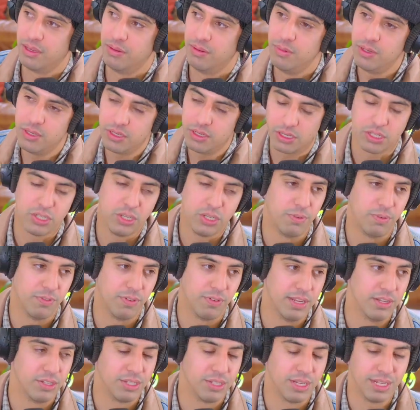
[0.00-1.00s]
music
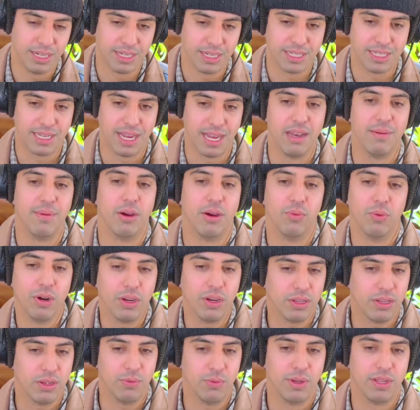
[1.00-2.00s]
supervisors get excited about
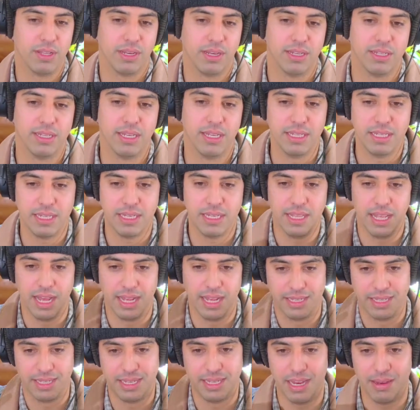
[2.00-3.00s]
working with because they see
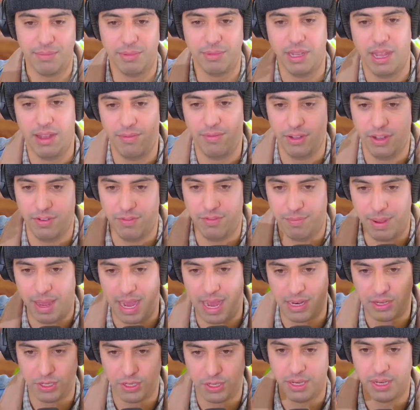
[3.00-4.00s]
that same level of
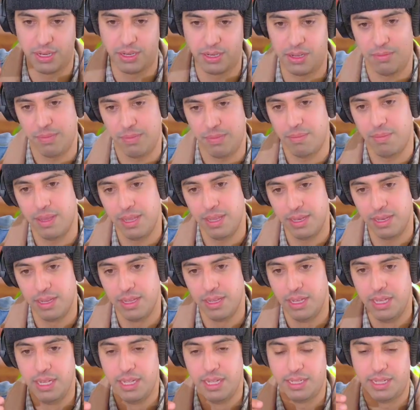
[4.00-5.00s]
passion and commitment
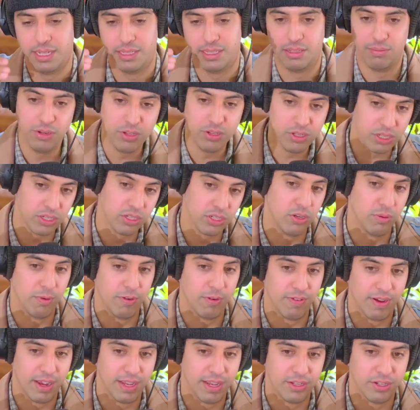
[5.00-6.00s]
that the music
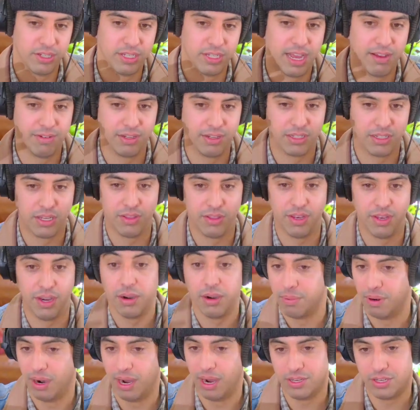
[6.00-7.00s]
supervisor is having to
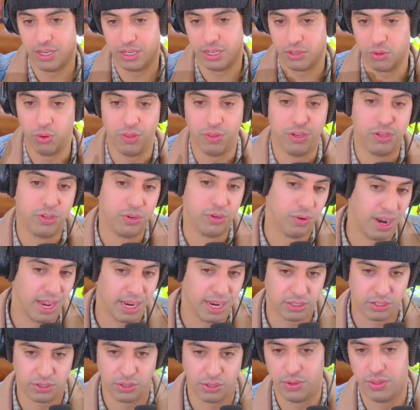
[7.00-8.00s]
their project or the
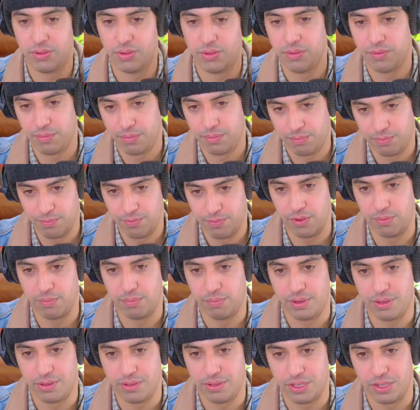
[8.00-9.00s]
director or the film
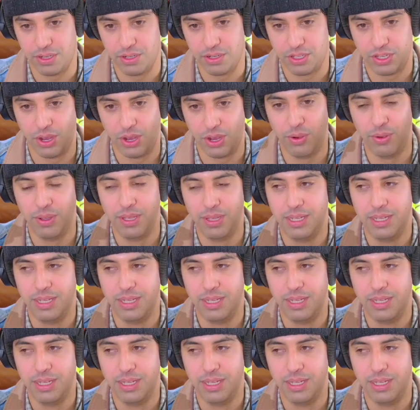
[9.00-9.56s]
producer. So